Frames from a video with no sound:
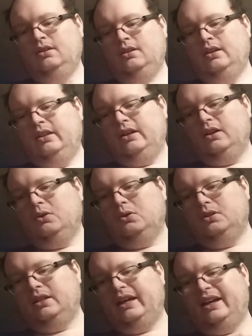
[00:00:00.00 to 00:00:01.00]
Then, of
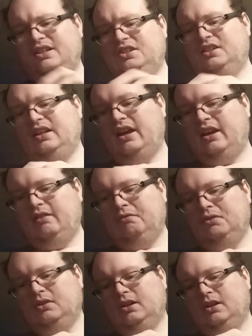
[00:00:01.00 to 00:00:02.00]
course, add just a
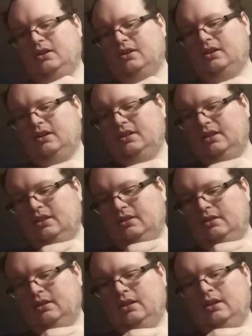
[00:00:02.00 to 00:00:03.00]
handful of cards to
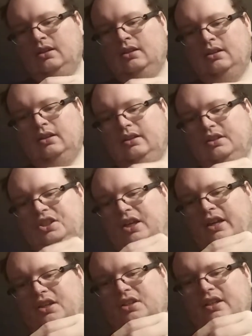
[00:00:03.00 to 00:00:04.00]

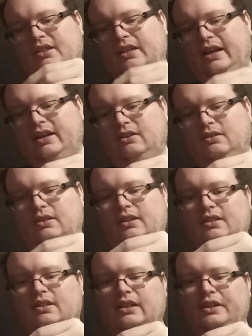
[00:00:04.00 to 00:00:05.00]
change things out.
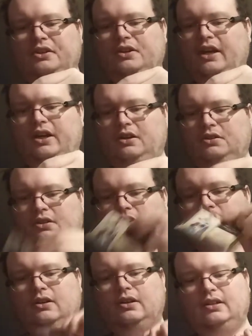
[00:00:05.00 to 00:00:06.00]
This is like your character
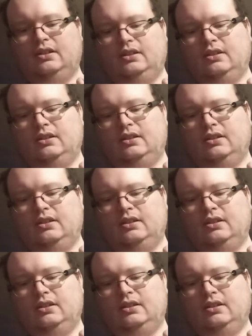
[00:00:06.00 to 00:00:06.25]
cards.